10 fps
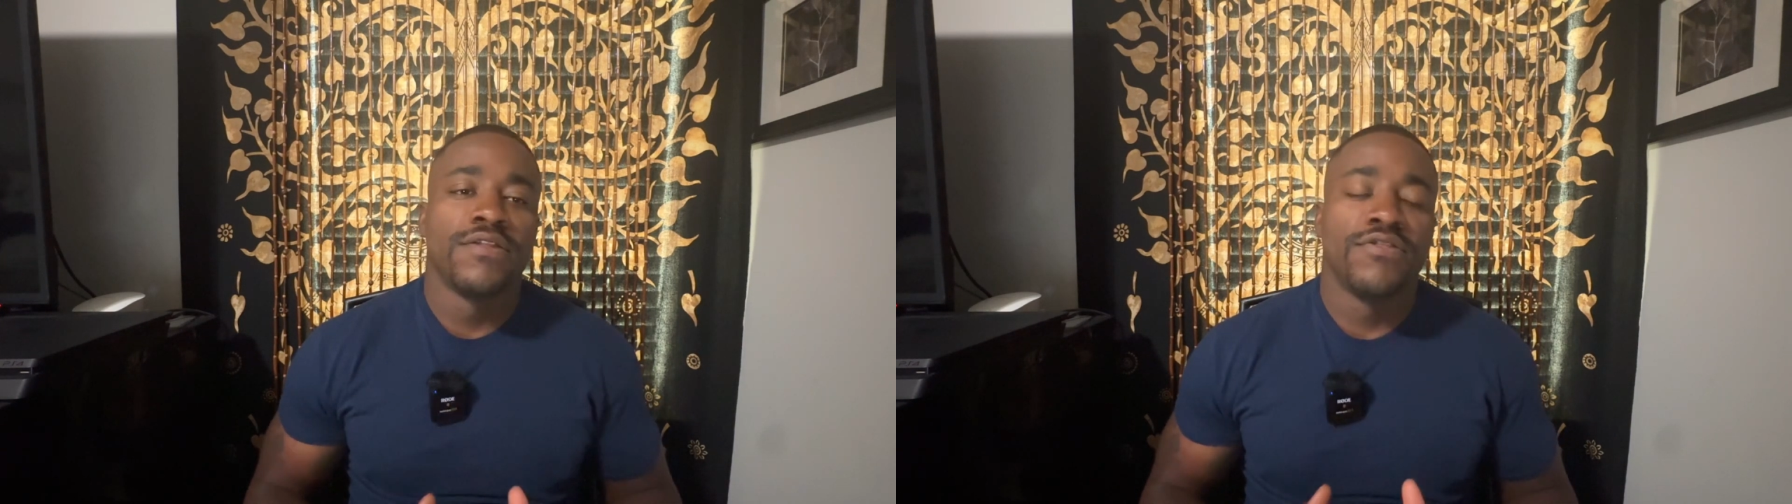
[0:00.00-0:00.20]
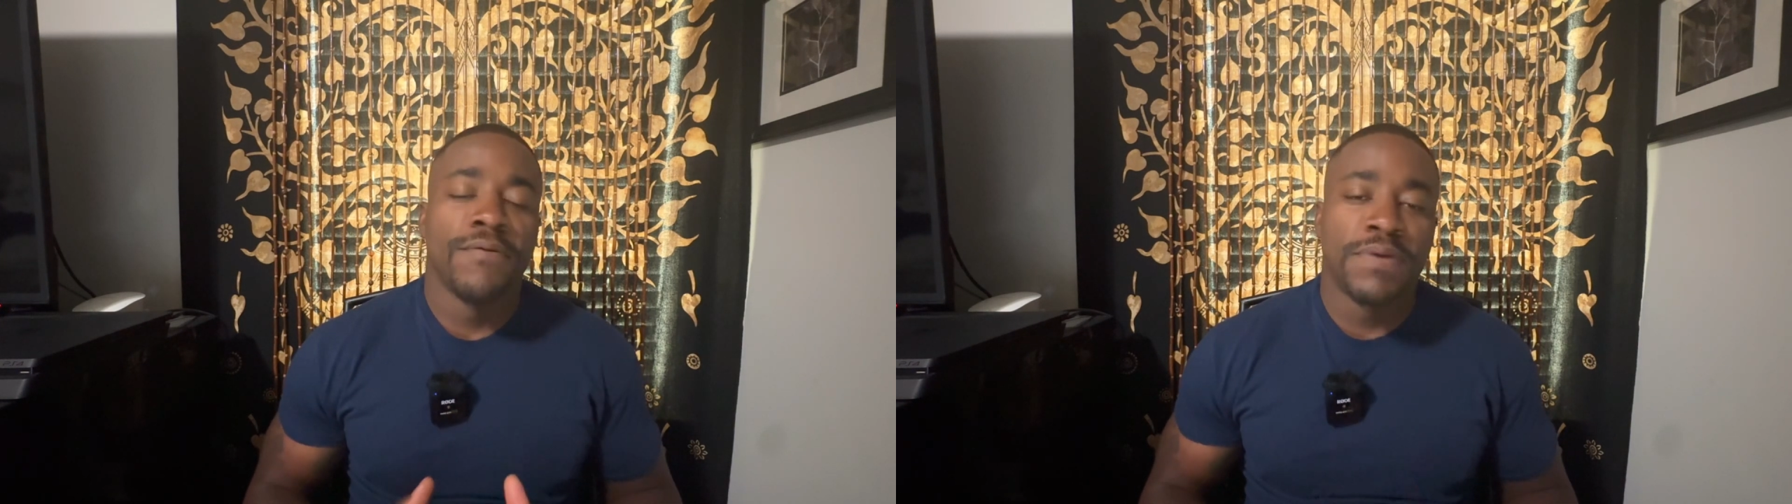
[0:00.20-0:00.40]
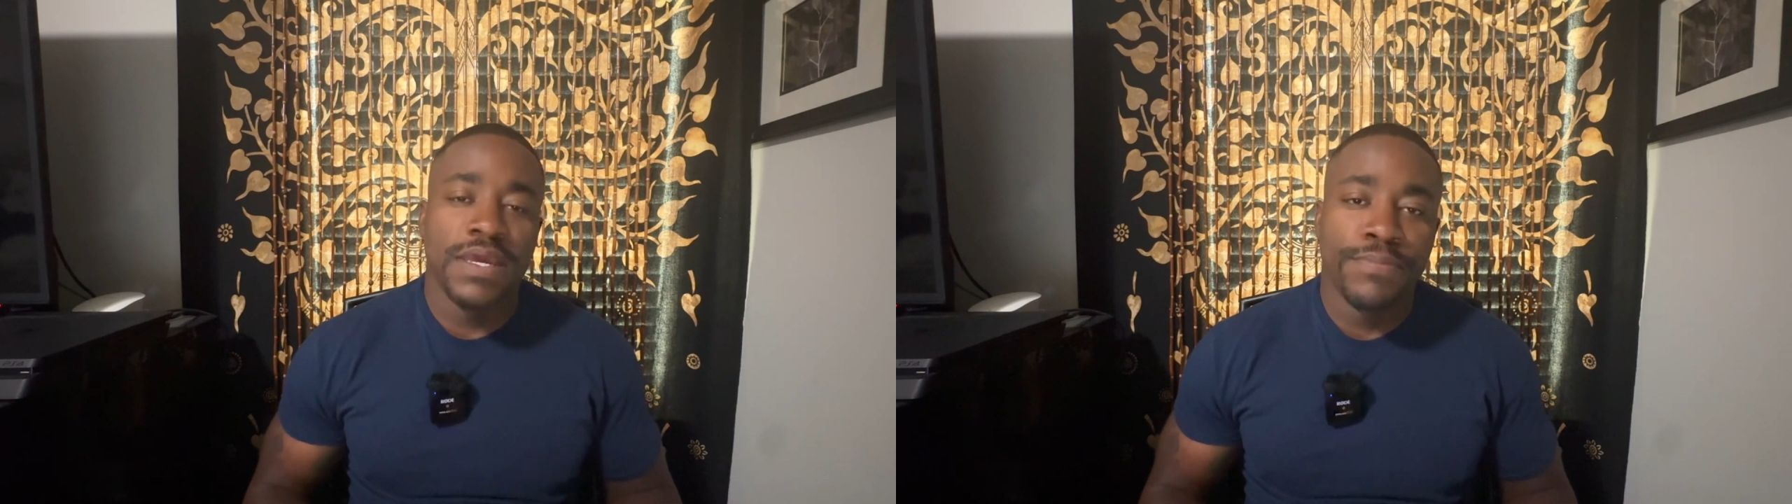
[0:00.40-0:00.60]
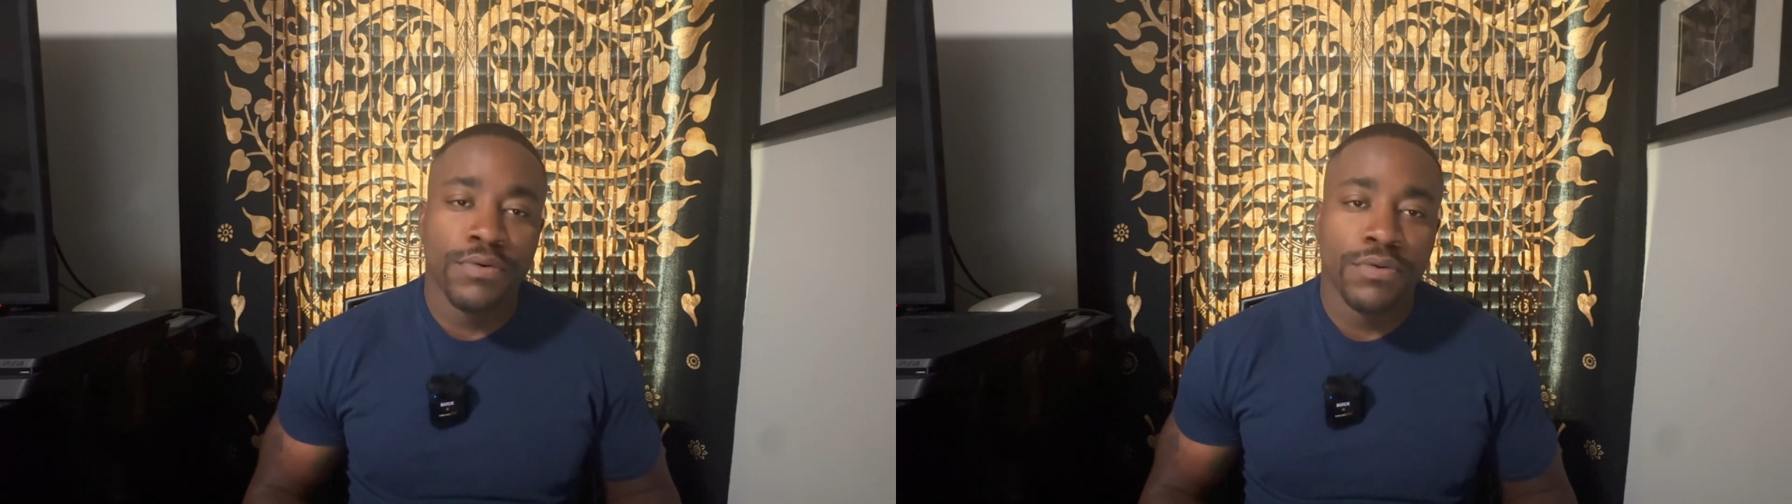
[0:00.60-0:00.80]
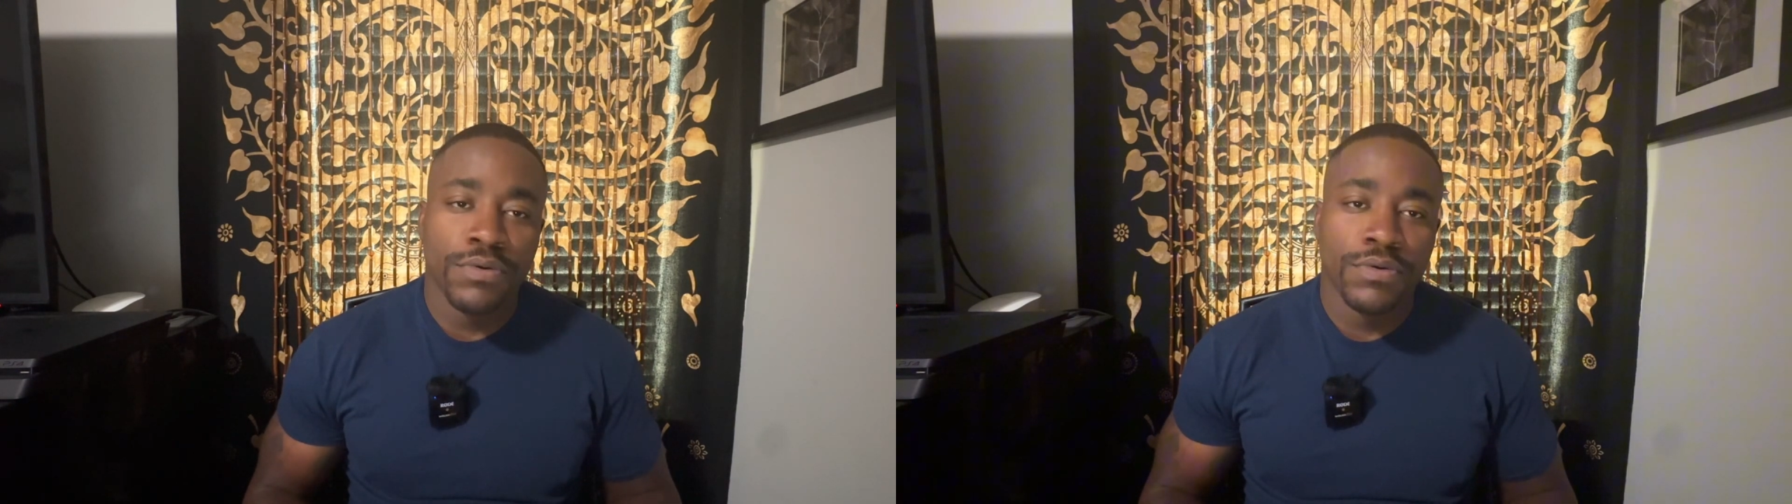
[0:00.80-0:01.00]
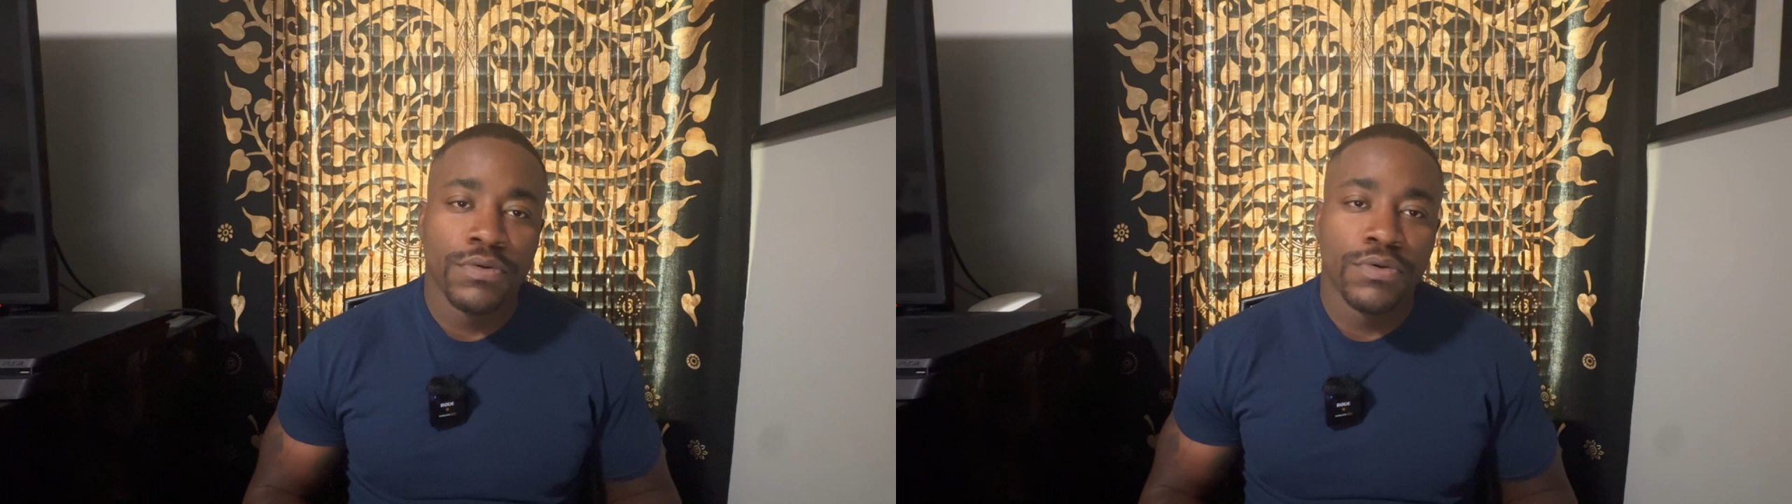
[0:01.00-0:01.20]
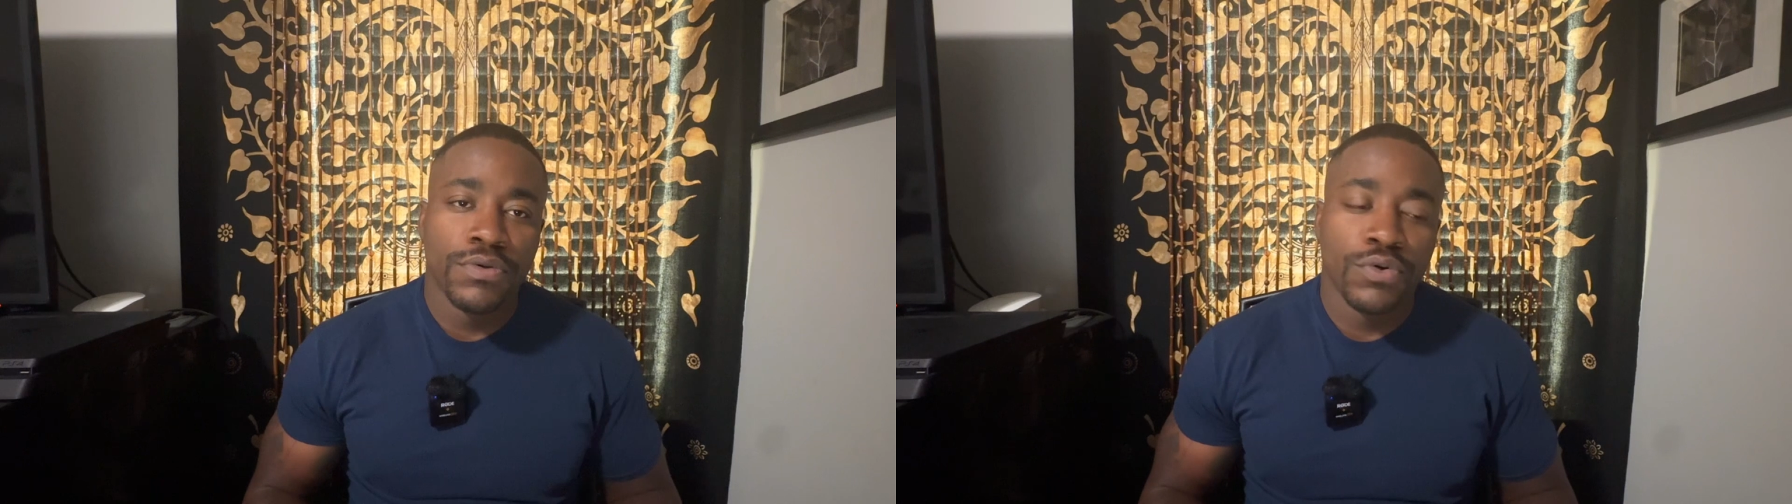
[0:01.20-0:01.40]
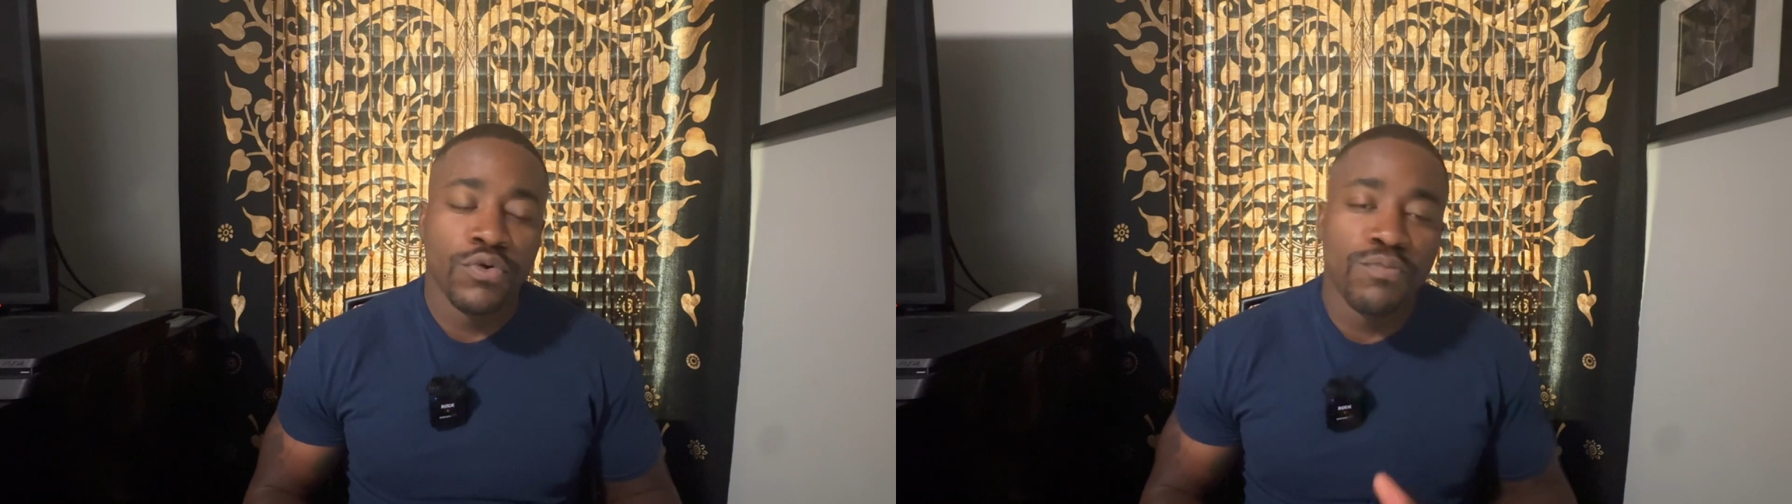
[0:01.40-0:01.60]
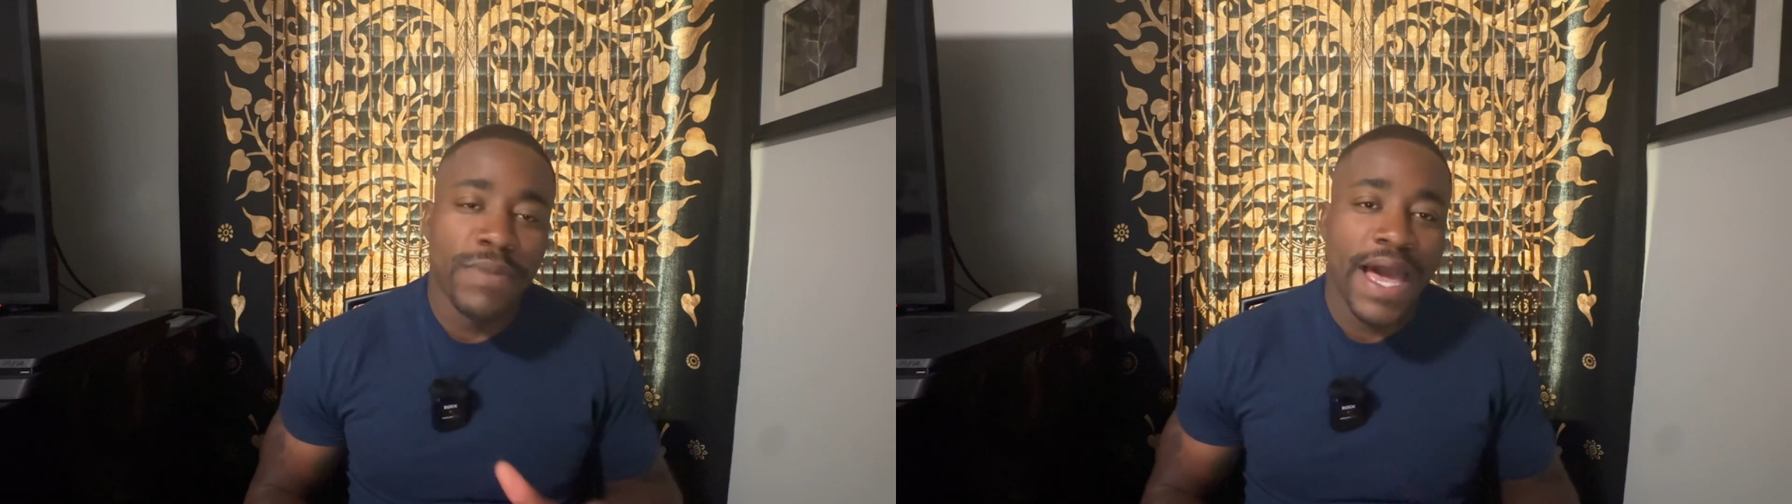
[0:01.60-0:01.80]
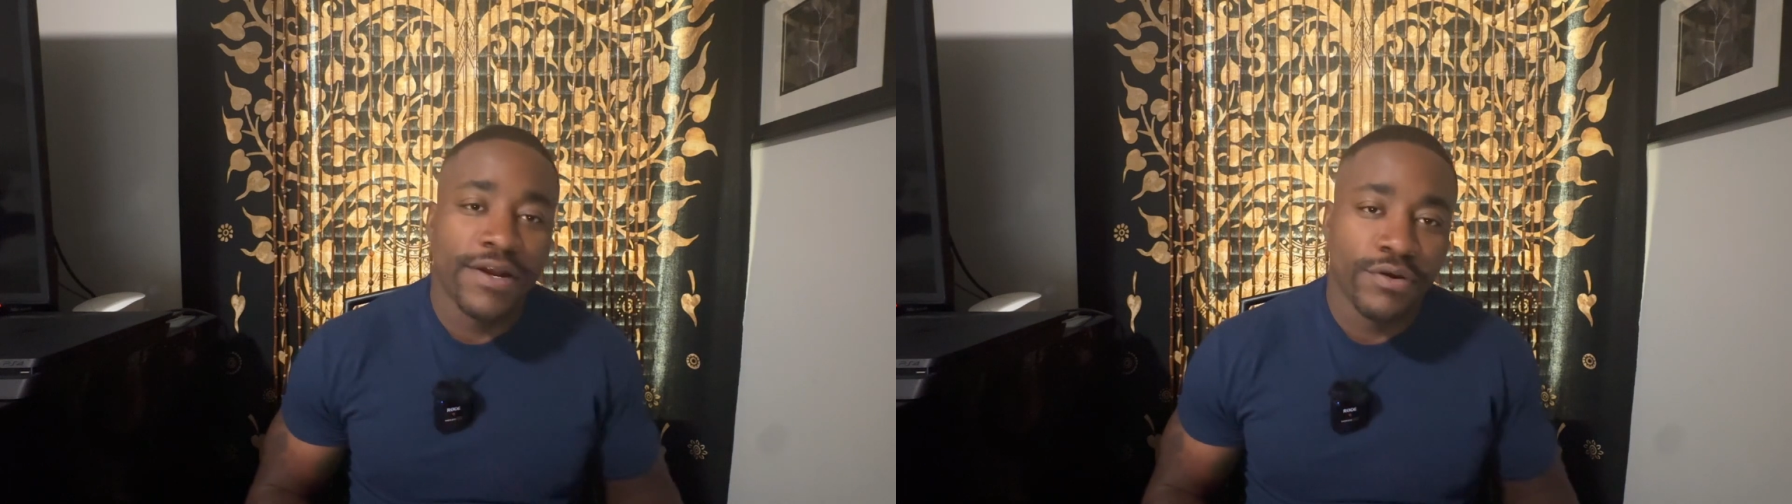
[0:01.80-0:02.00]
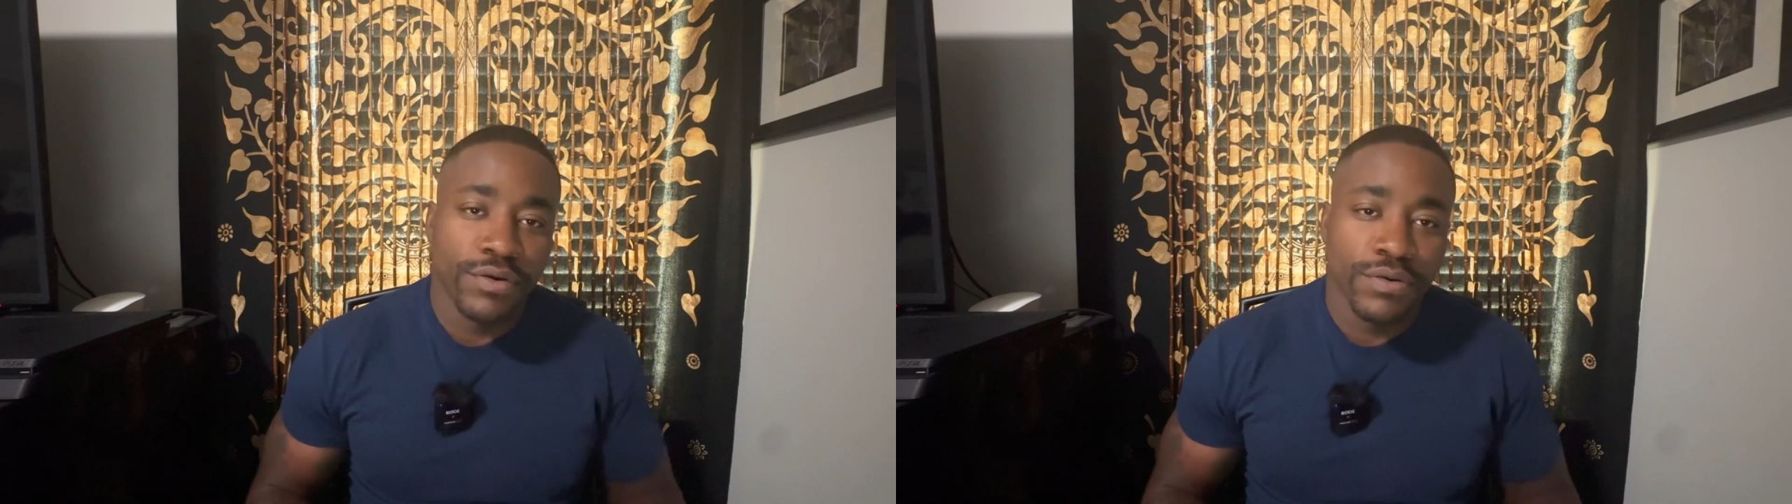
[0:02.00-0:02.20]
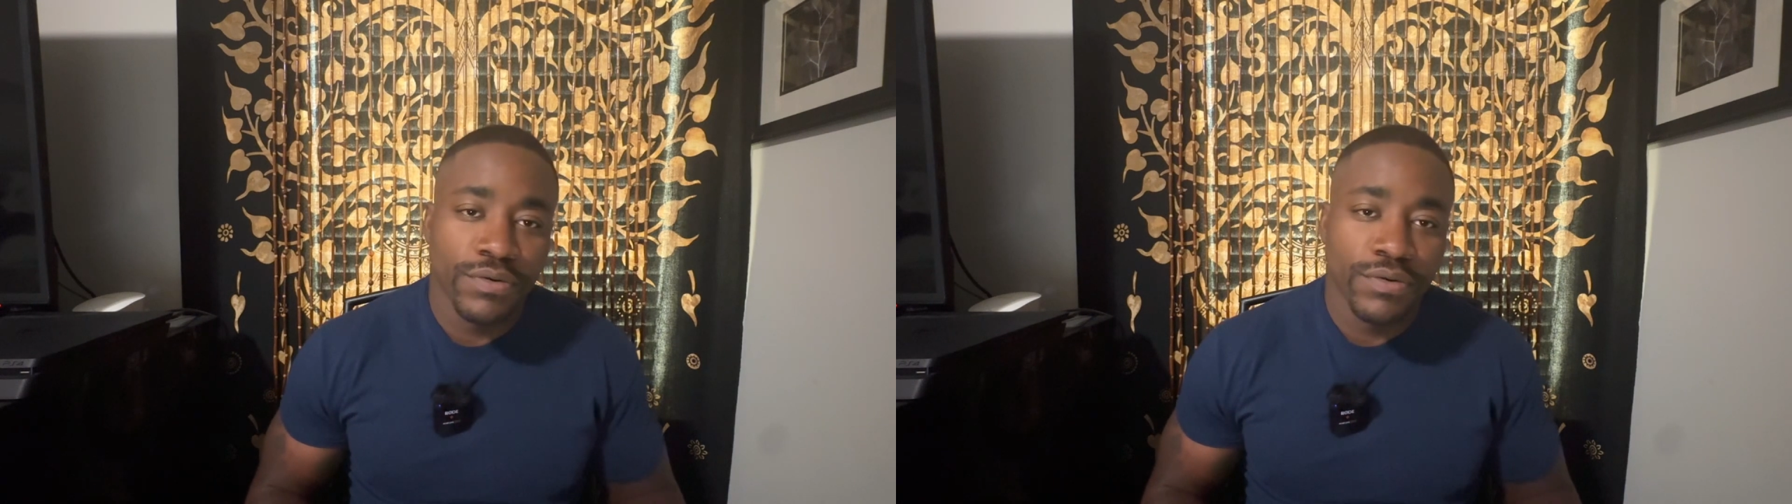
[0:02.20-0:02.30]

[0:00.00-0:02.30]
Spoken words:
The people who matter